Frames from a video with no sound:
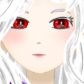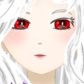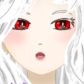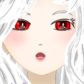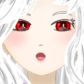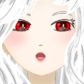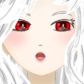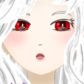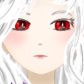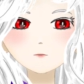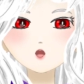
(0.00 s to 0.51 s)

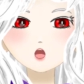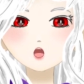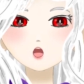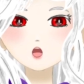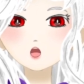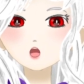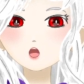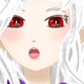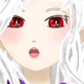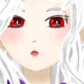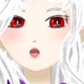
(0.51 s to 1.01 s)
should watch
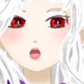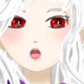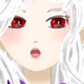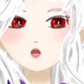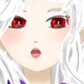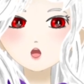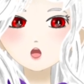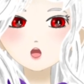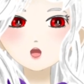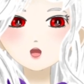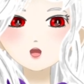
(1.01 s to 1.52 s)
Indie Mouse
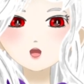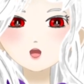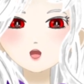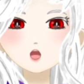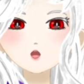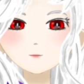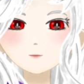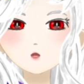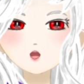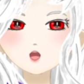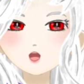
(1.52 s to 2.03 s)
and Dank
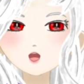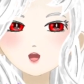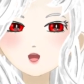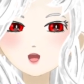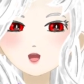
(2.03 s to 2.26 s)
Pods.